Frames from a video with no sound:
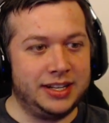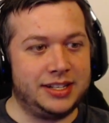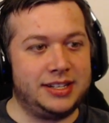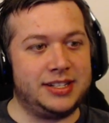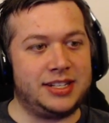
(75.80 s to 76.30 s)

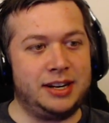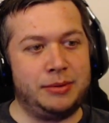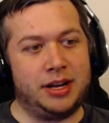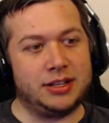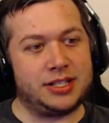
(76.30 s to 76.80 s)
Does anybody
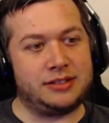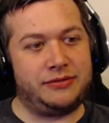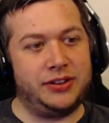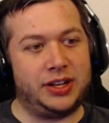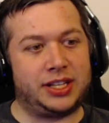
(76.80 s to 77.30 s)
else
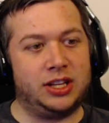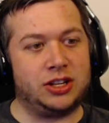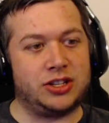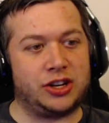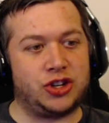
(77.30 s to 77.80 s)
feel like he
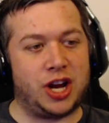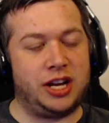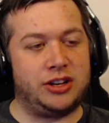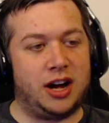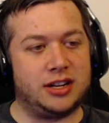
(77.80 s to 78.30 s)
looks like Shane
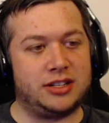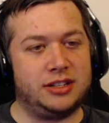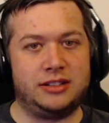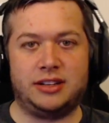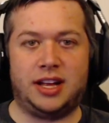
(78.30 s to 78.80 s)
Dawson?
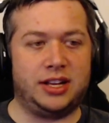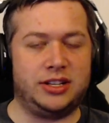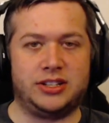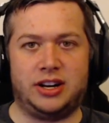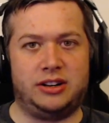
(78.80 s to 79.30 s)

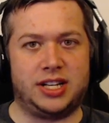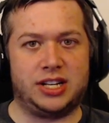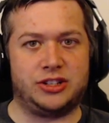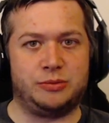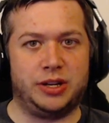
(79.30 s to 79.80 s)
Or is that
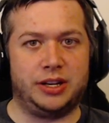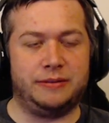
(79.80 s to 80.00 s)
just me?